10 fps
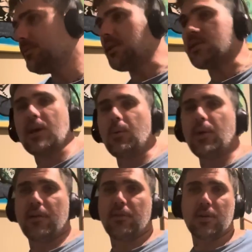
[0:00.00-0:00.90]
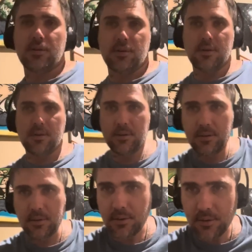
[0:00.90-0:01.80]
It's like whatever.
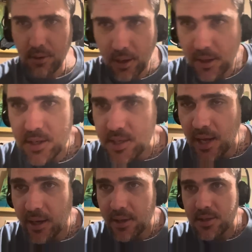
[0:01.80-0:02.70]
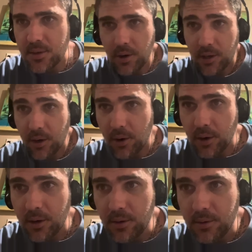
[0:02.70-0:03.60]
Can you just take us to our
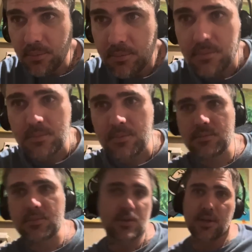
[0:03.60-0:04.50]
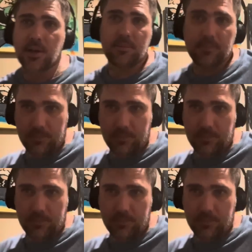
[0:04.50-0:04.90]
car? She's like,